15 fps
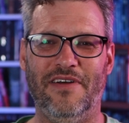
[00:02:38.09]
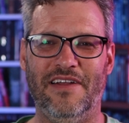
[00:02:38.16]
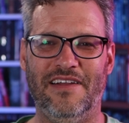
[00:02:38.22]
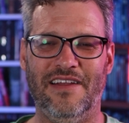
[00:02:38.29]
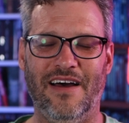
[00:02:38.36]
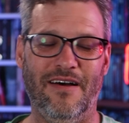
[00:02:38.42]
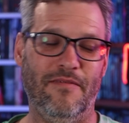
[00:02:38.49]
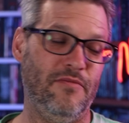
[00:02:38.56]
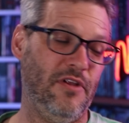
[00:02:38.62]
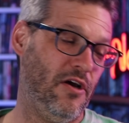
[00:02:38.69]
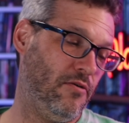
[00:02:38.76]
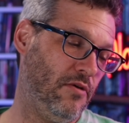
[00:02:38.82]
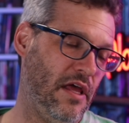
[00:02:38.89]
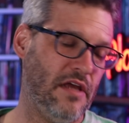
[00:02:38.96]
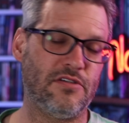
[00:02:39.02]
But
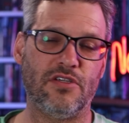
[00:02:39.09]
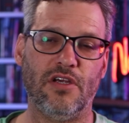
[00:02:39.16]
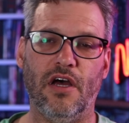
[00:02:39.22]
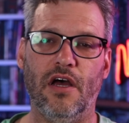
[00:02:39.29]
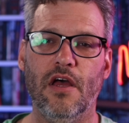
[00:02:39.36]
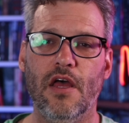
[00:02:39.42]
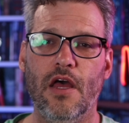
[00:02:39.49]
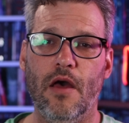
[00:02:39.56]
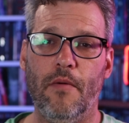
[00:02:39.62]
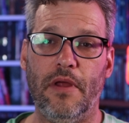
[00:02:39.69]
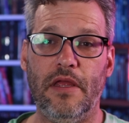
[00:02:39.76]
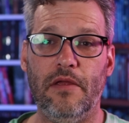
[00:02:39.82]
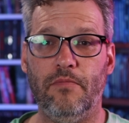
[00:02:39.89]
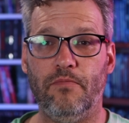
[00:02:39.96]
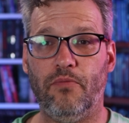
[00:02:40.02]
no, but
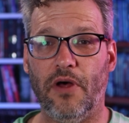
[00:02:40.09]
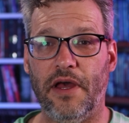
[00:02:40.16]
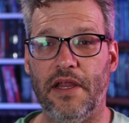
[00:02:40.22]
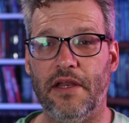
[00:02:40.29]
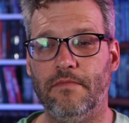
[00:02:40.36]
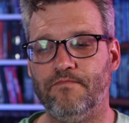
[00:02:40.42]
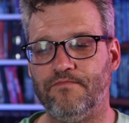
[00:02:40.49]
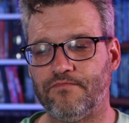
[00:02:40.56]
he played.